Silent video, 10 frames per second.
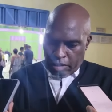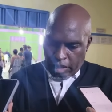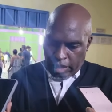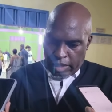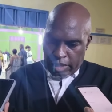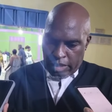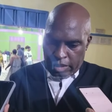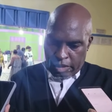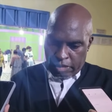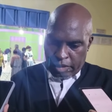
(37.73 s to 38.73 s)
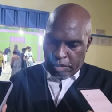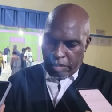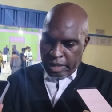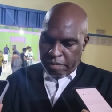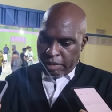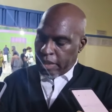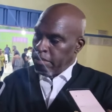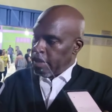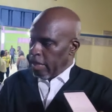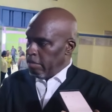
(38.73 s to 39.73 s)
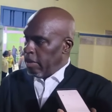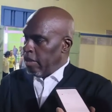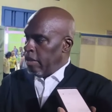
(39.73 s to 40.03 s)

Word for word: I was away for some time,